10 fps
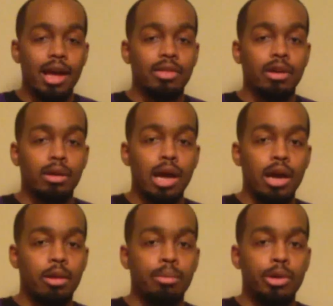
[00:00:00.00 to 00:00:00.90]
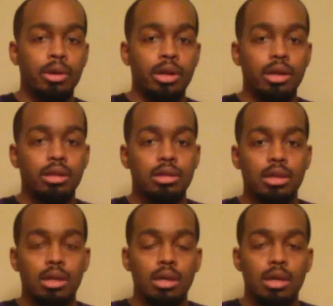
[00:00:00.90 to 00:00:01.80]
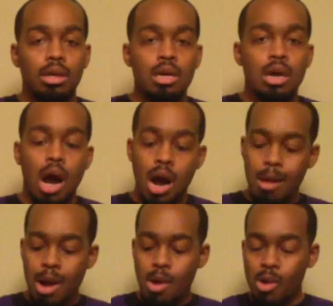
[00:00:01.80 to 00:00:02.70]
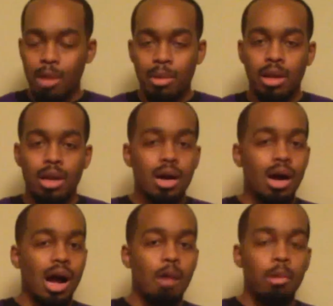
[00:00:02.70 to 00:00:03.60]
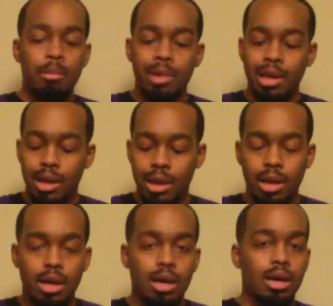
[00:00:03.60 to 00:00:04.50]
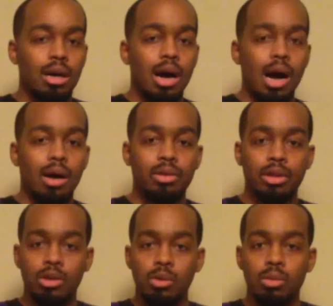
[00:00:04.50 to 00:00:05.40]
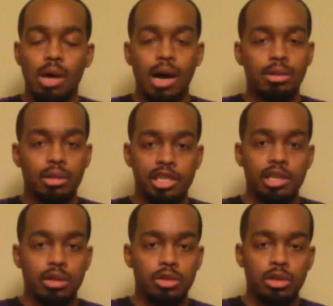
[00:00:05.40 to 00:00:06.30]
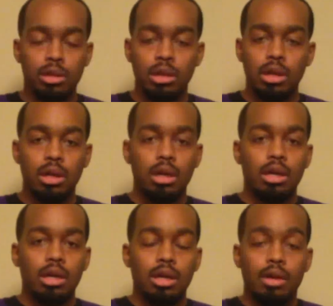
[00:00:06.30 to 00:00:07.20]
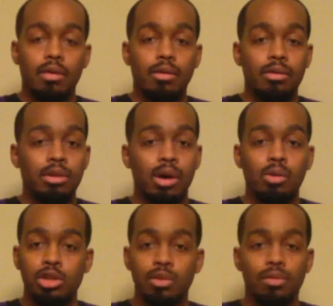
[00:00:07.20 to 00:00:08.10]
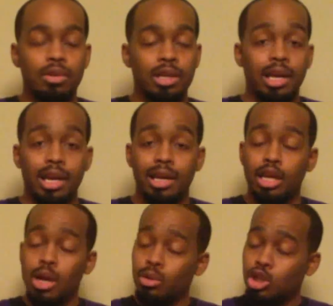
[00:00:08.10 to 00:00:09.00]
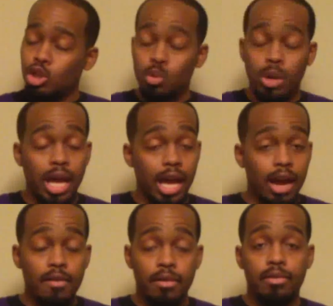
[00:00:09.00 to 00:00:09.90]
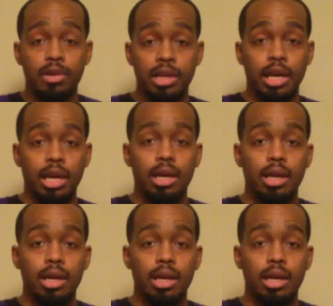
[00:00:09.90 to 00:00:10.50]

out there in our communities, all my women, all my men, all the youth, all the children, don't you forget, don't you ever forget